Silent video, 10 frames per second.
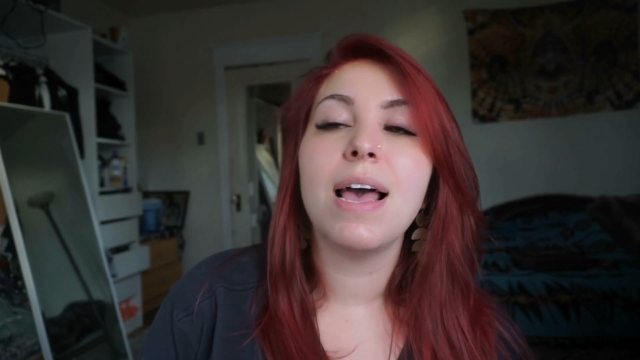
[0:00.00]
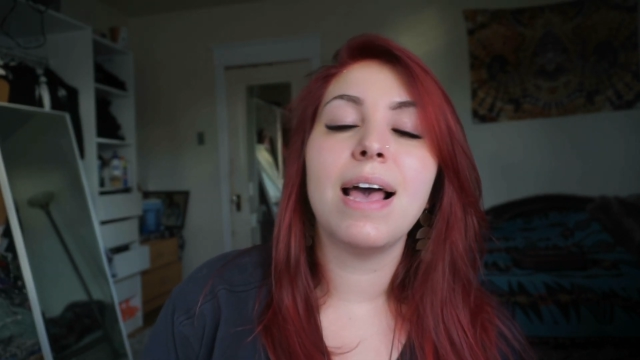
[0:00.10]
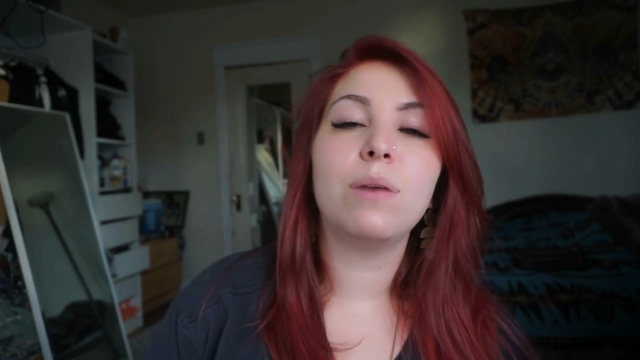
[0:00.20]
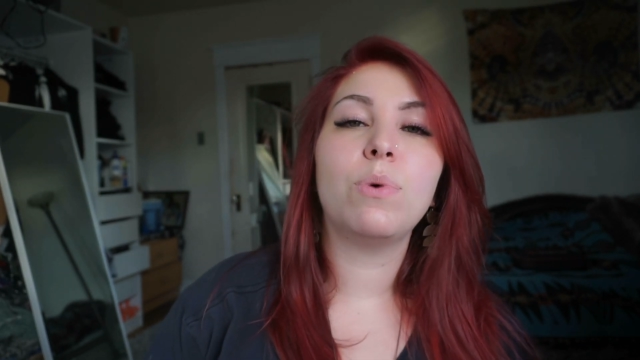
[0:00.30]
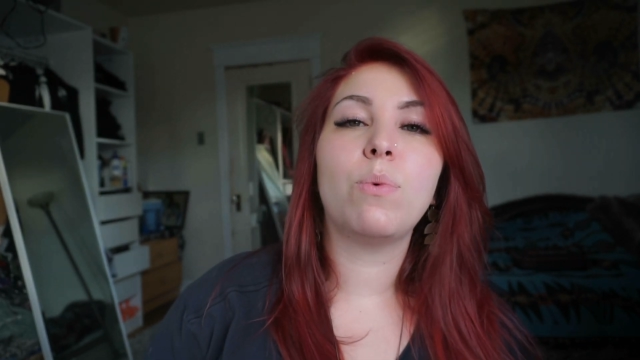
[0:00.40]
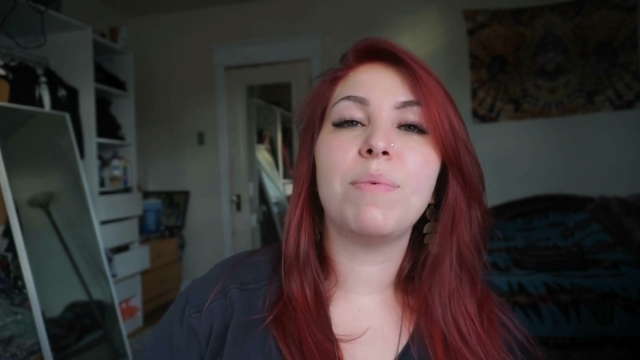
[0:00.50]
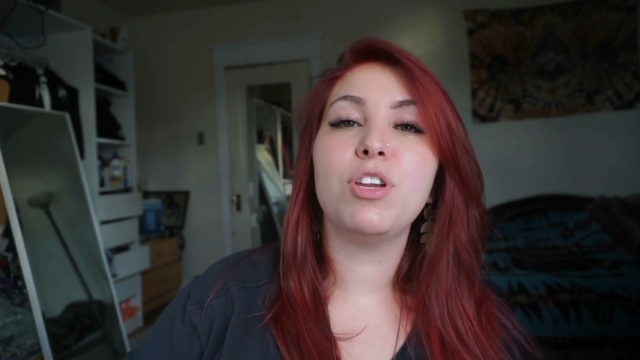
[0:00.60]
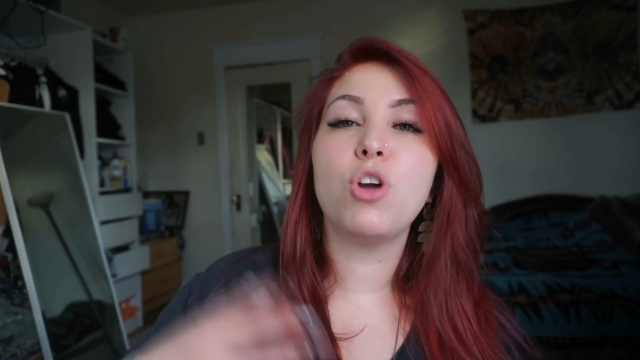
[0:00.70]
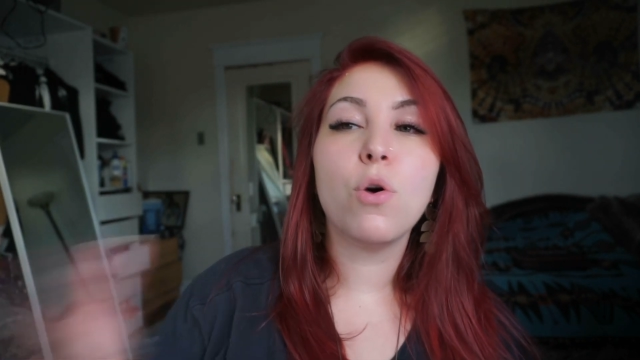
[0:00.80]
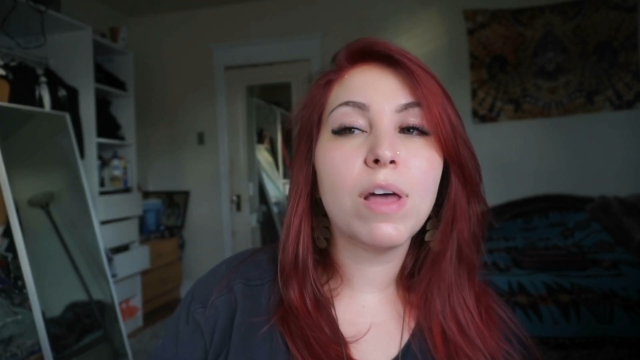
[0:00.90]
And when we
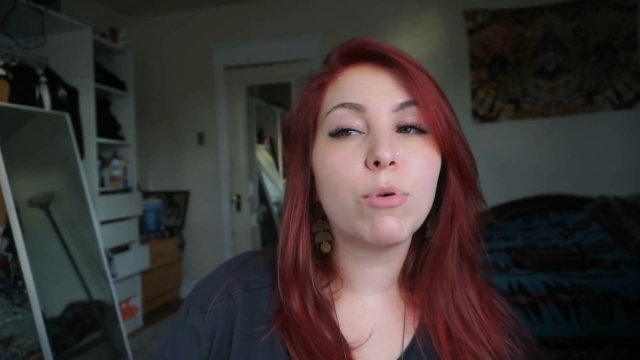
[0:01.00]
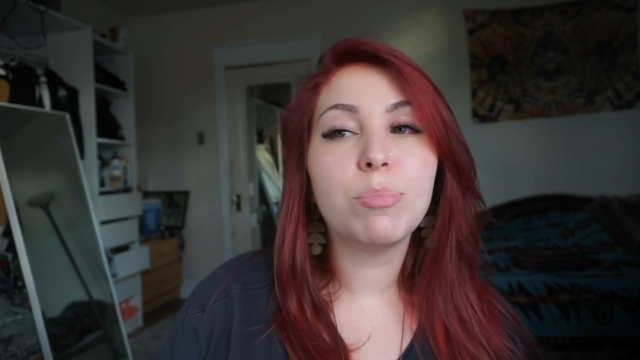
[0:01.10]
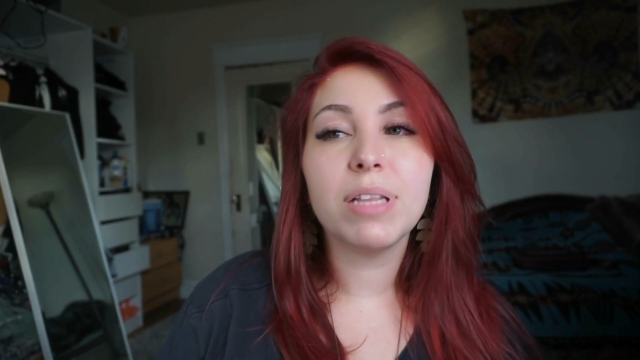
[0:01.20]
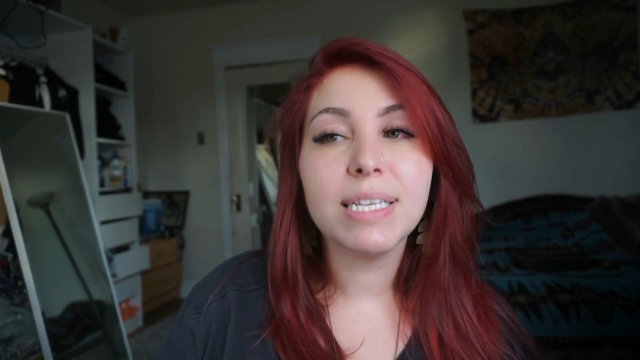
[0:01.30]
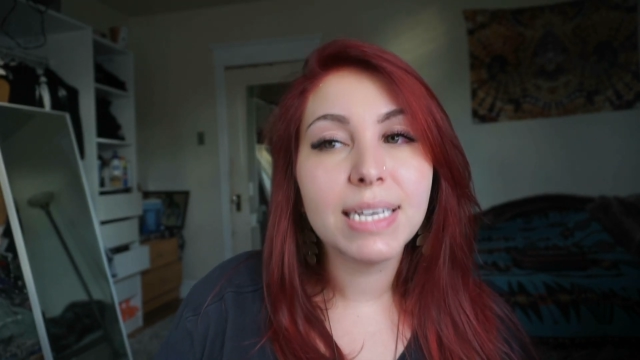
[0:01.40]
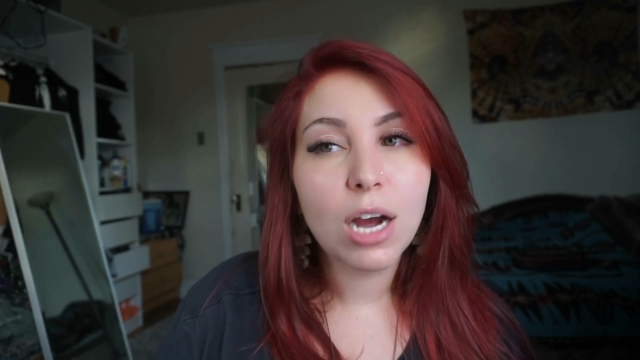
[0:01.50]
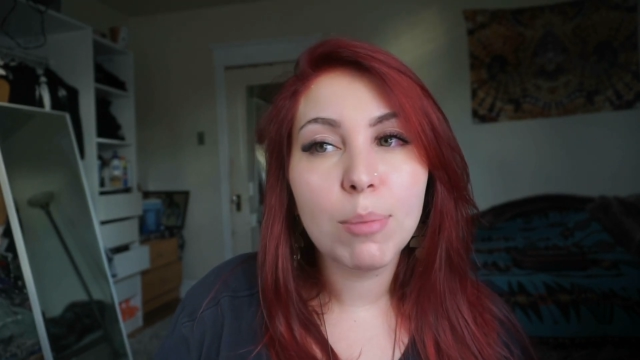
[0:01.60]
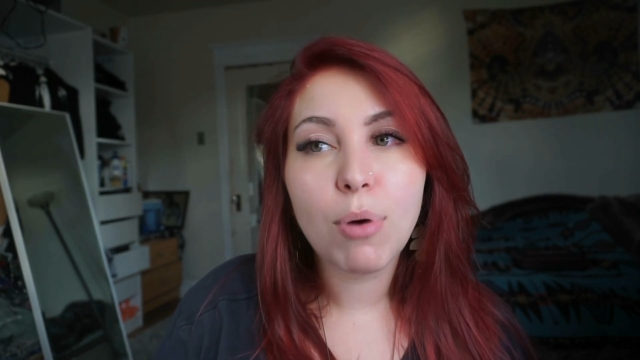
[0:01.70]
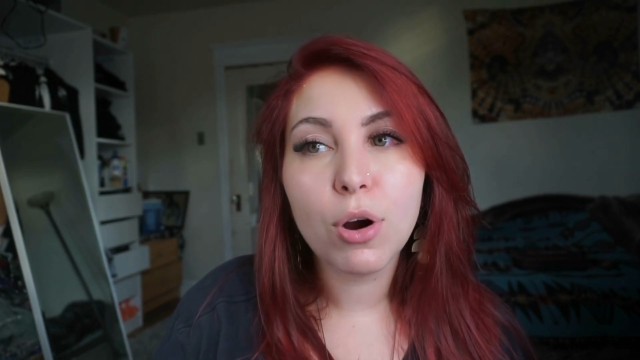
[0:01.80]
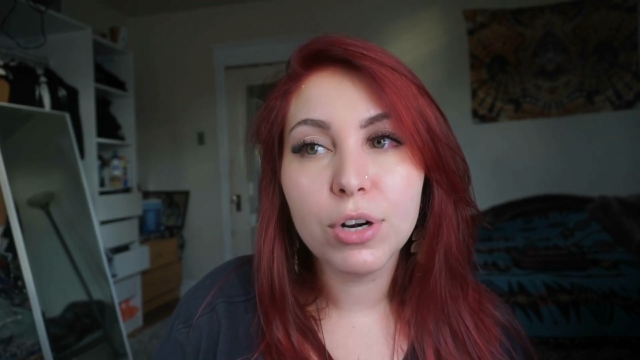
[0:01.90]
know that we're pleasing our
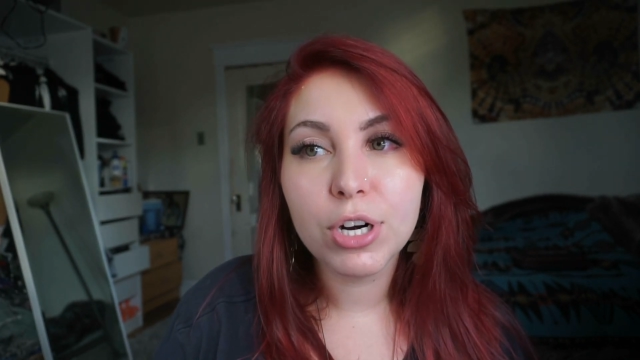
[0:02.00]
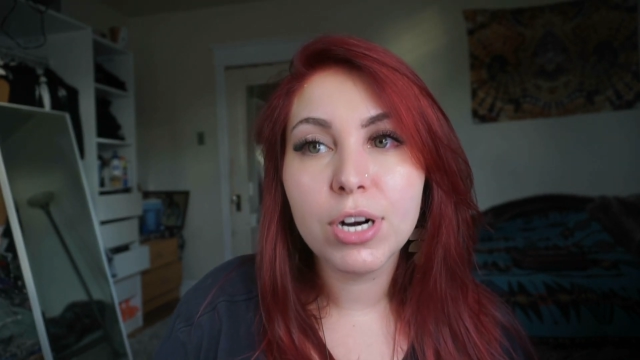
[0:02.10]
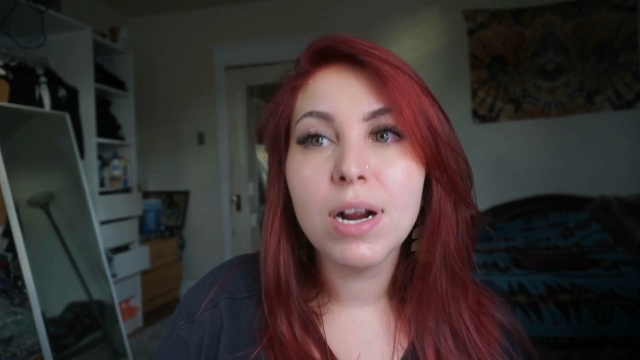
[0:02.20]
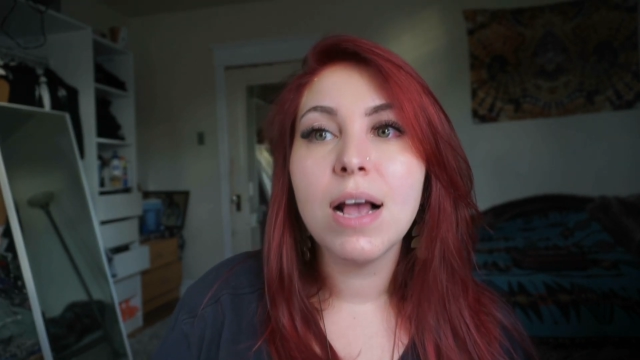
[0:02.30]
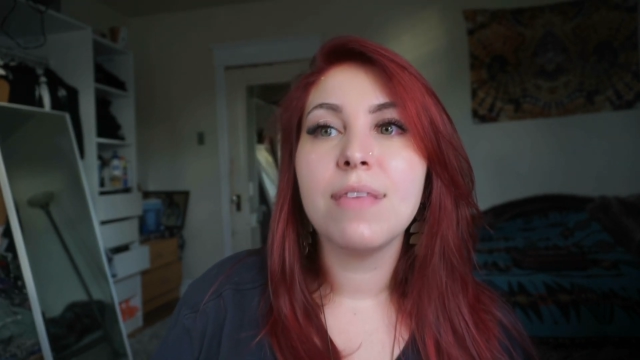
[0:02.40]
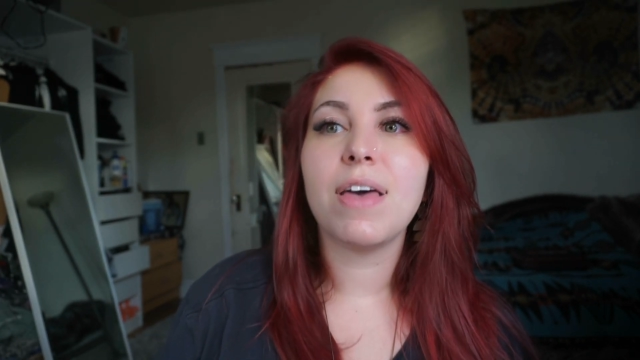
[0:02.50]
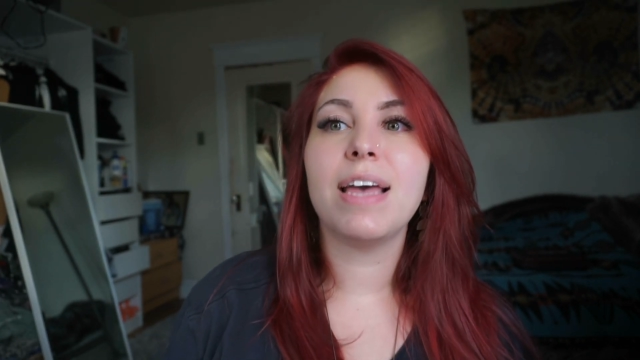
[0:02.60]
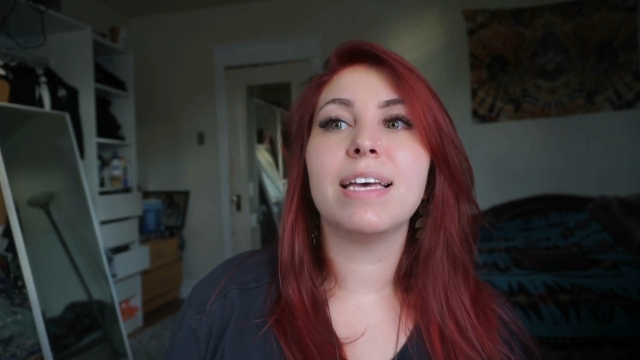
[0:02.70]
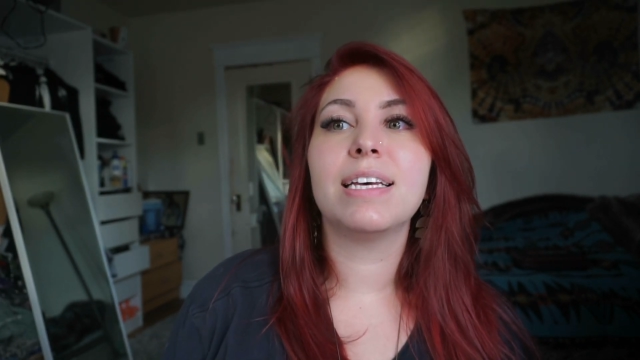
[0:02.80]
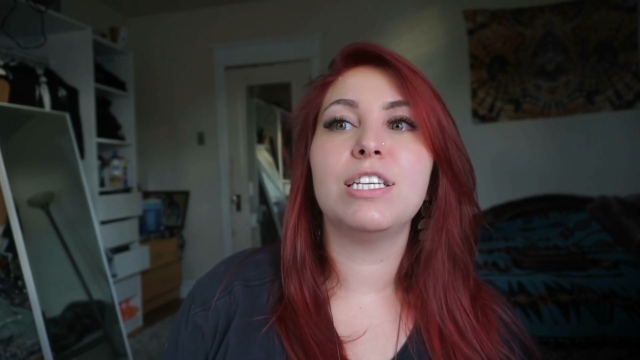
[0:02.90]
partner, that
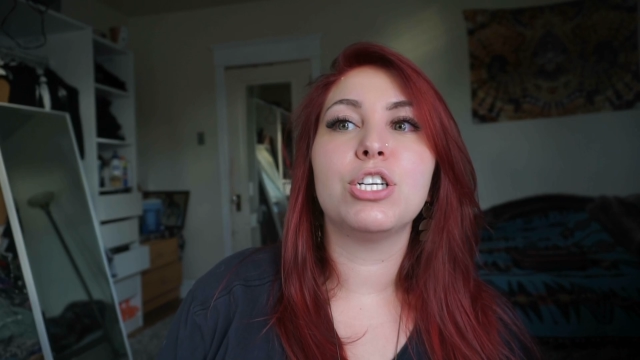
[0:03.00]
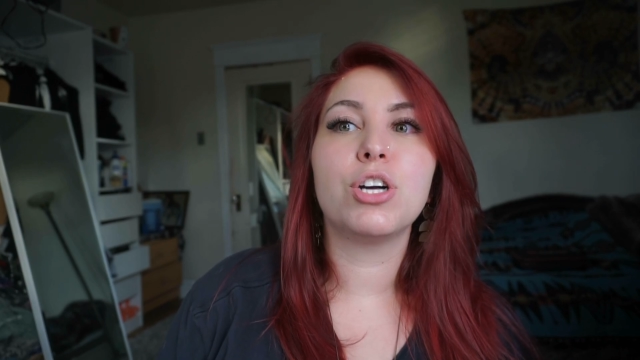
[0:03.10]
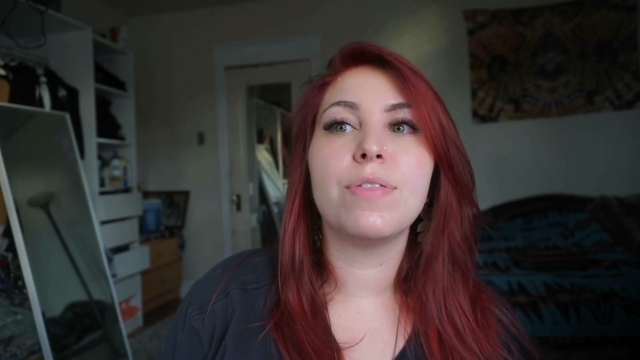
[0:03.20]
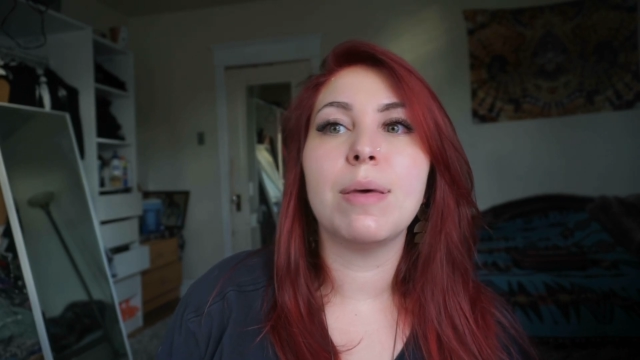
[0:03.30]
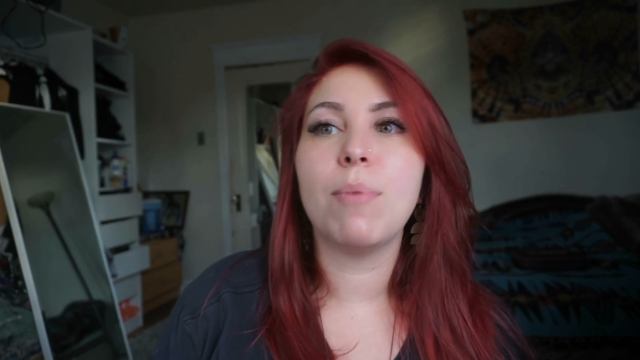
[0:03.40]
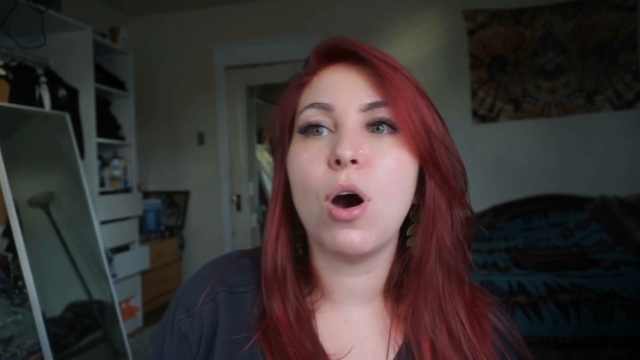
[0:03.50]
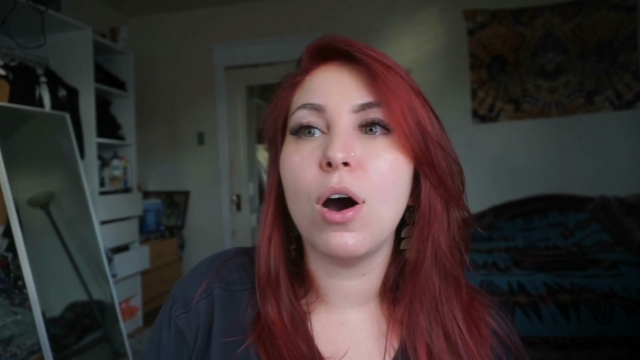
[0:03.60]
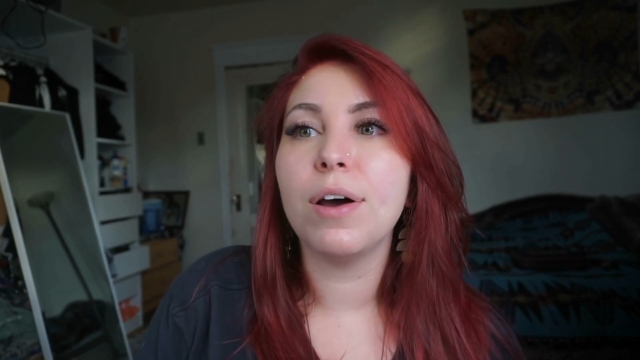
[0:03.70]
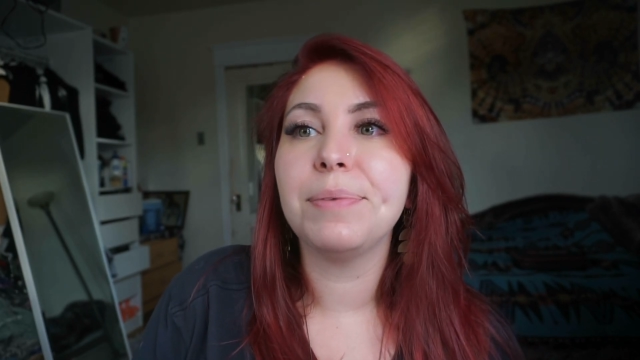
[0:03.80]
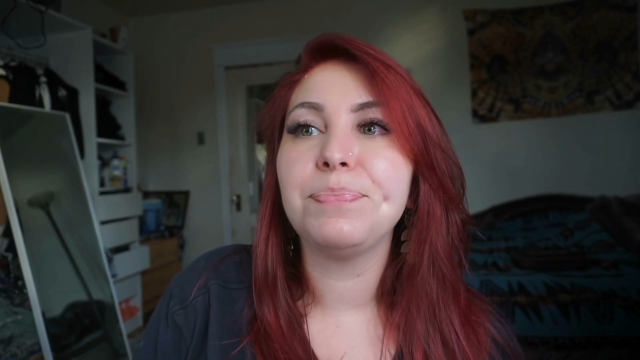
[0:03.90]
it can turn them
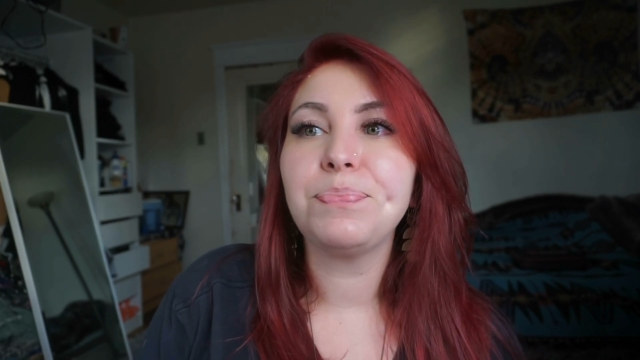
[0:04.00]
on.